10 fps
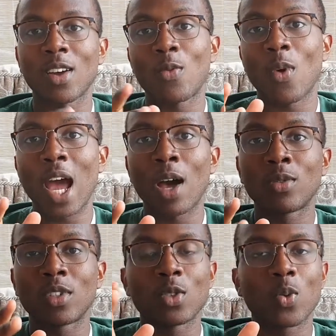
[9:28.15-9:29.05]

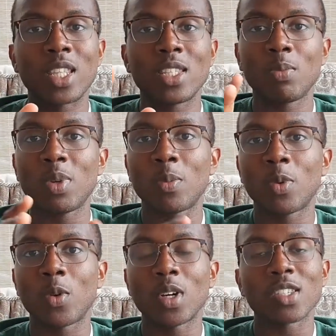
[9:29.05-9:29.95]
around 20
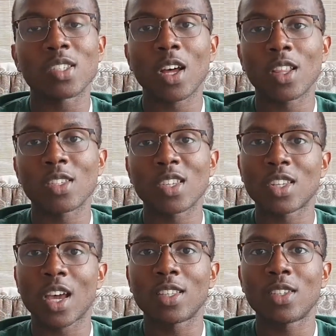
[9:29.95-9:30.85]
people and start the
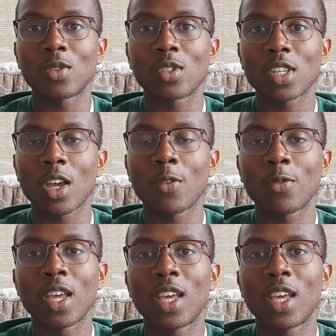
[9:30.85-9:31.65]
society yourself